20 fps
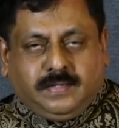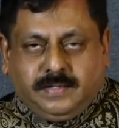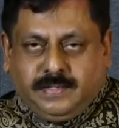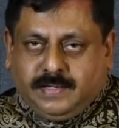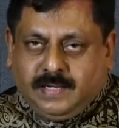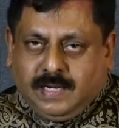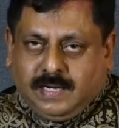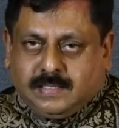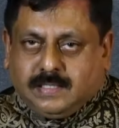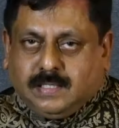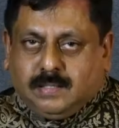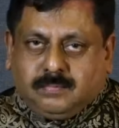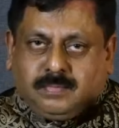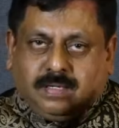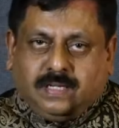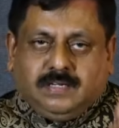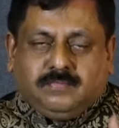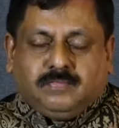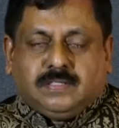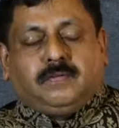Let them
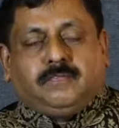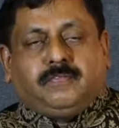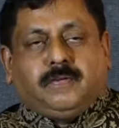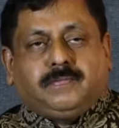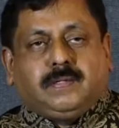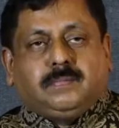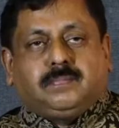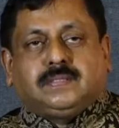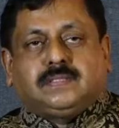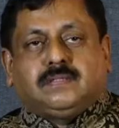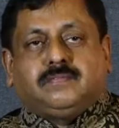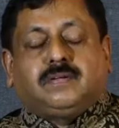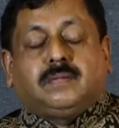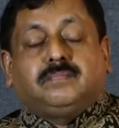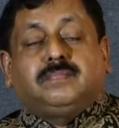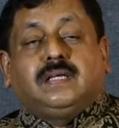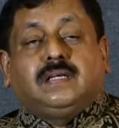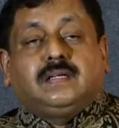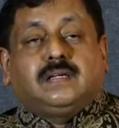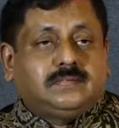invest 50% from
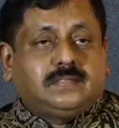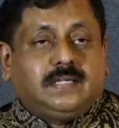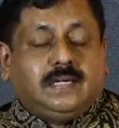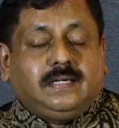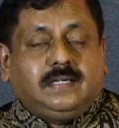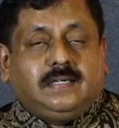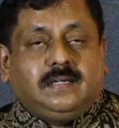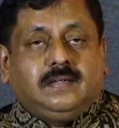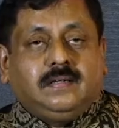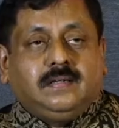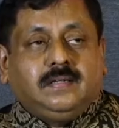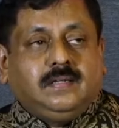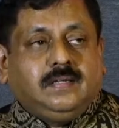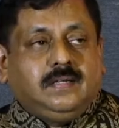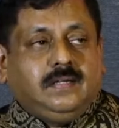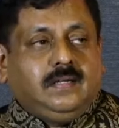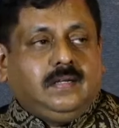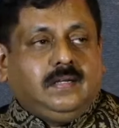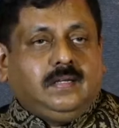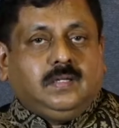their side.
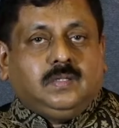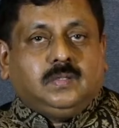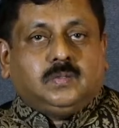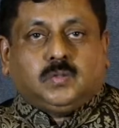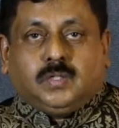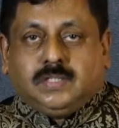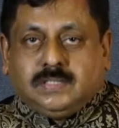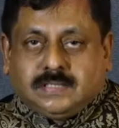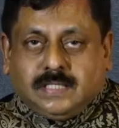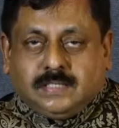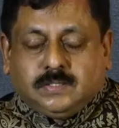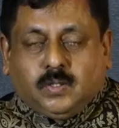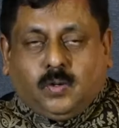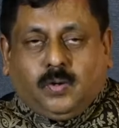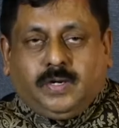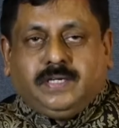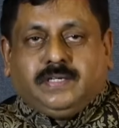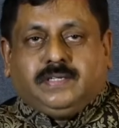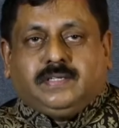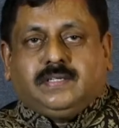So it's a
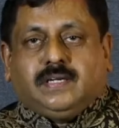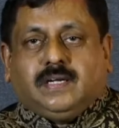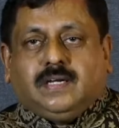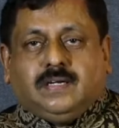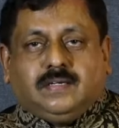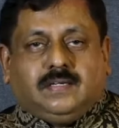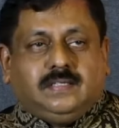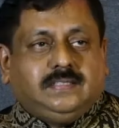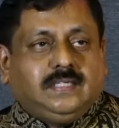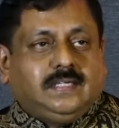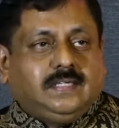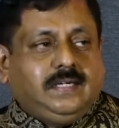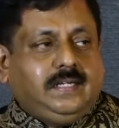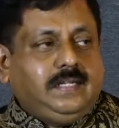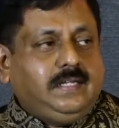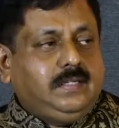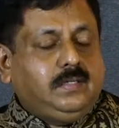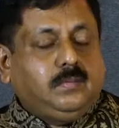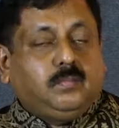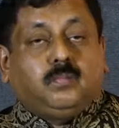joint
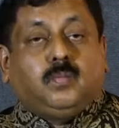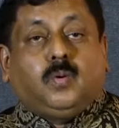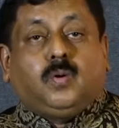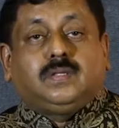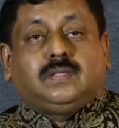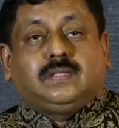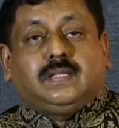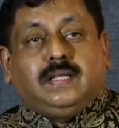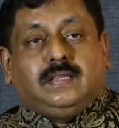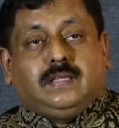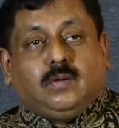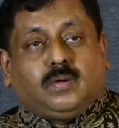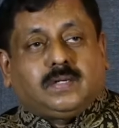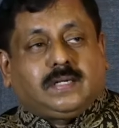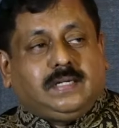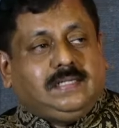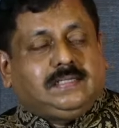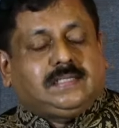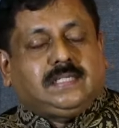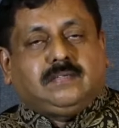journey. Both the
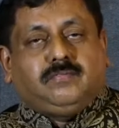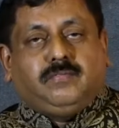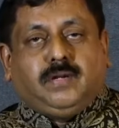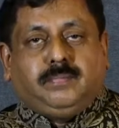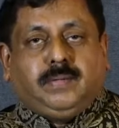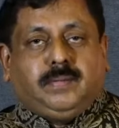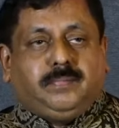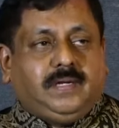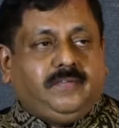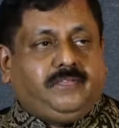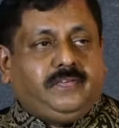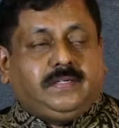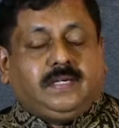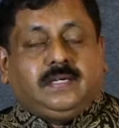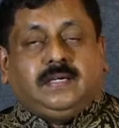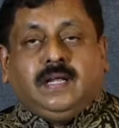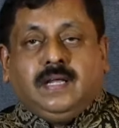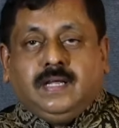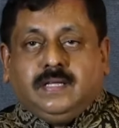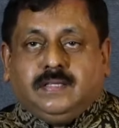organization will be
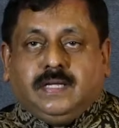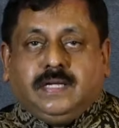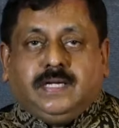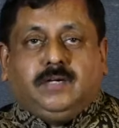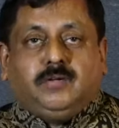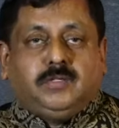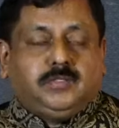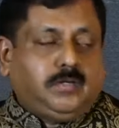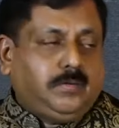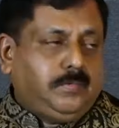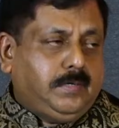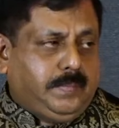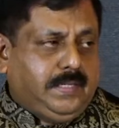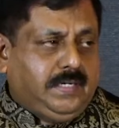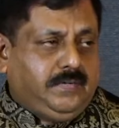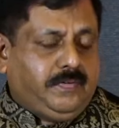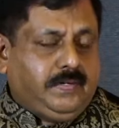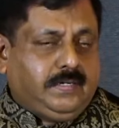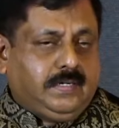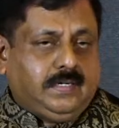benefited, the individual will be
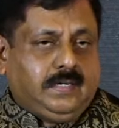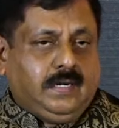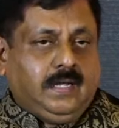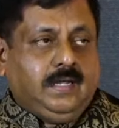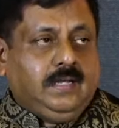benefited.